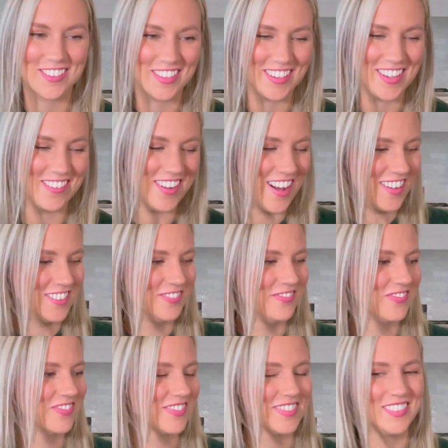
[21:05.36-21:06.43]
really well.
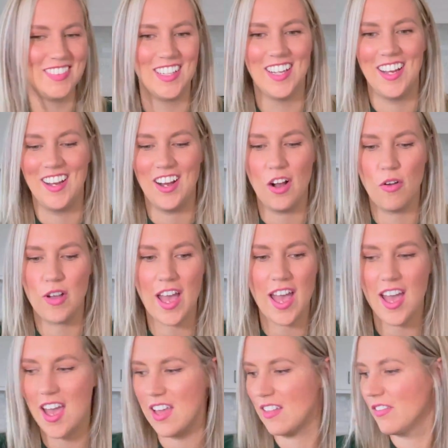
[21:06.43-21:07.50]

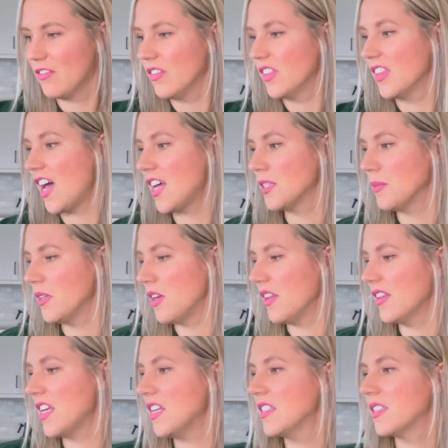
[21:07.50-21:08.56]
Okay. Last but
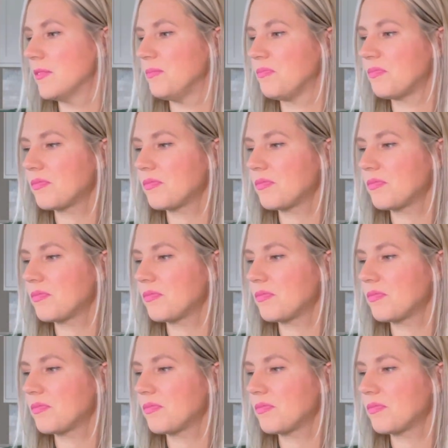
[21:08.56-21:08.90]
not least,